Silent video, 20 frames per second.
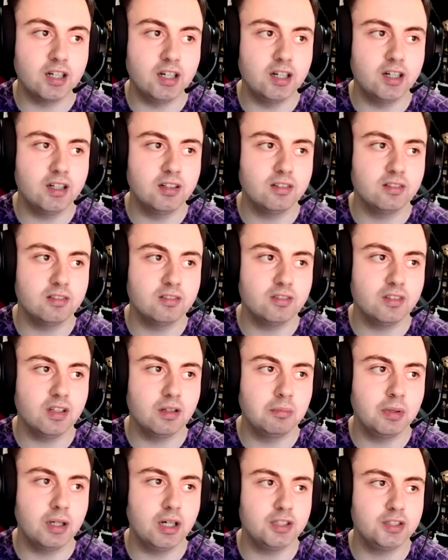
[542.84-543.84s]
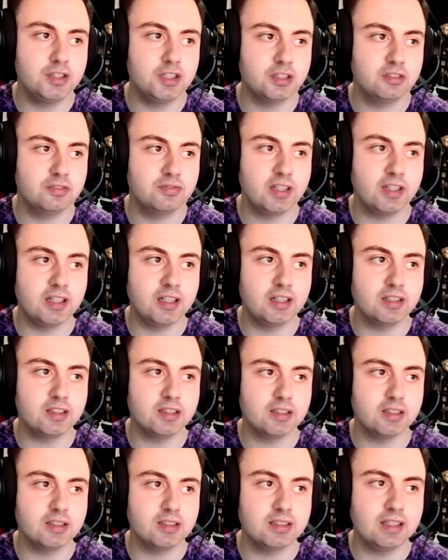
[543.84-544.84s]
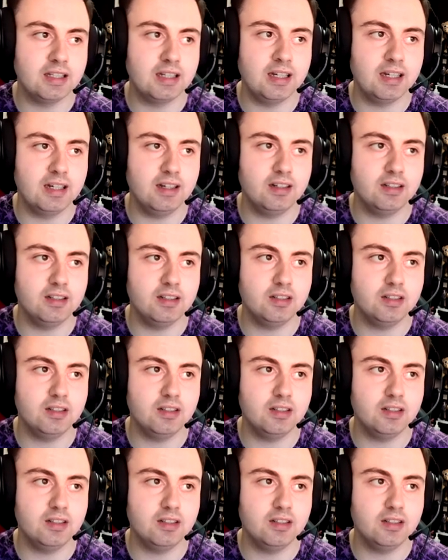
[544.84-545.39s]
her, but I just think that